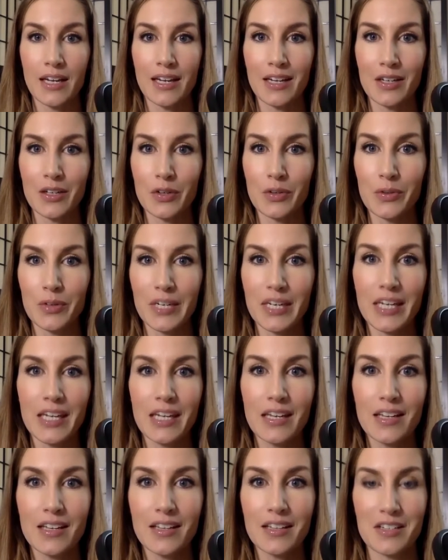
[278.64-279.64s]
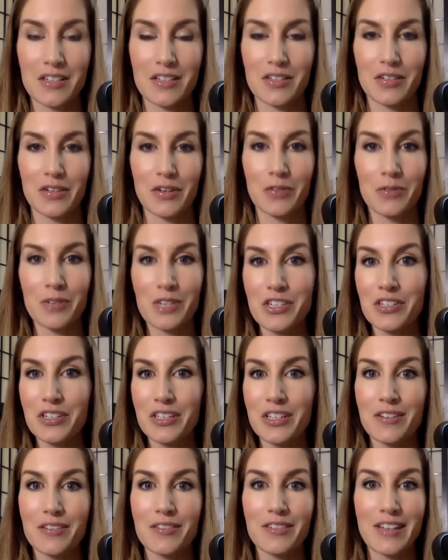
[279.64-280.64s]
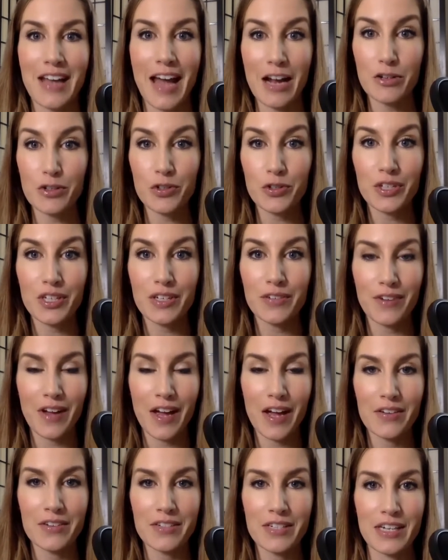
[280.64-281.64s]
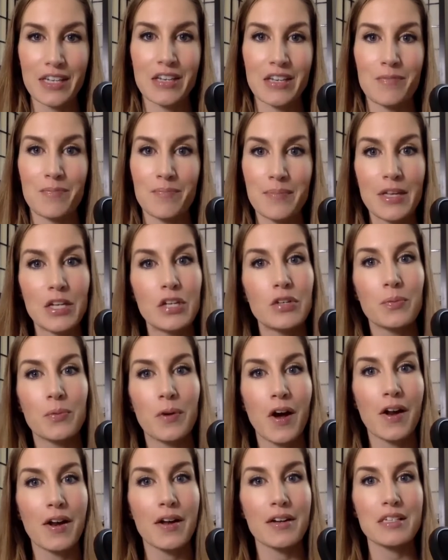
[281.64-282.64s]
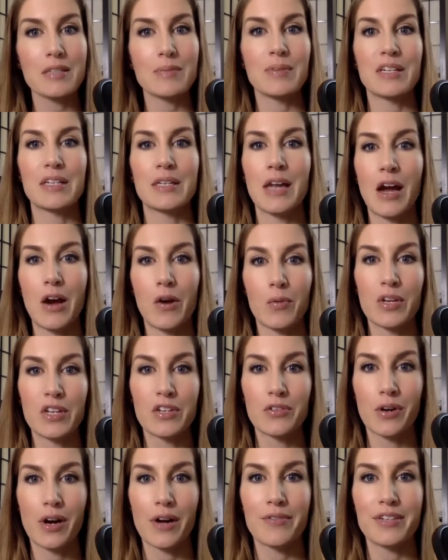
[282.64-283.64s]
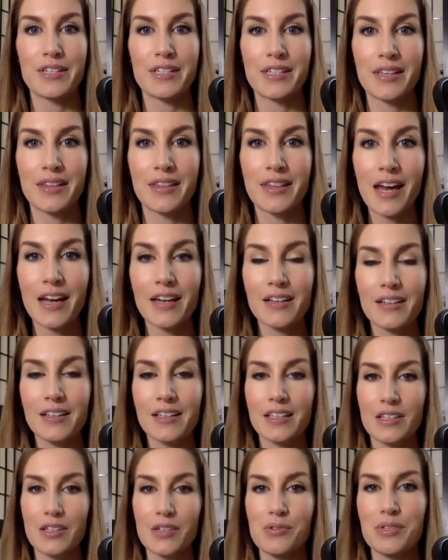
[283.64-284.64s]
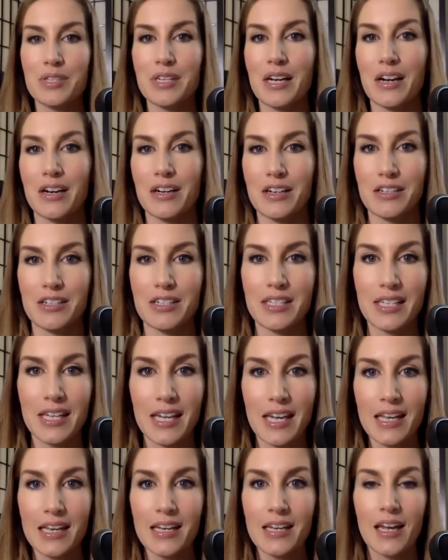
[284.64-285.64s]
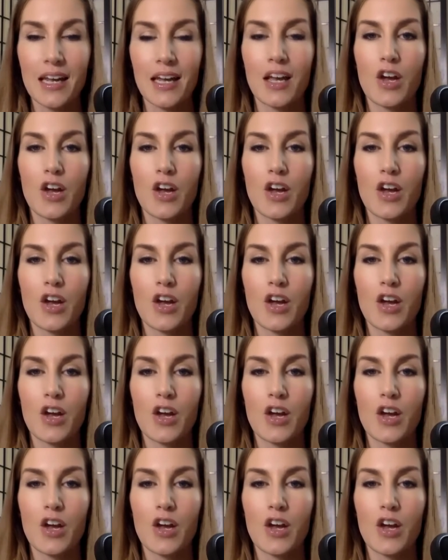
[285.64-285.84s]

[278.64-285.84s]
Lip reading: ingredient that's originally naturally found in milk products, but now we derive it synthetically, use it on our skin,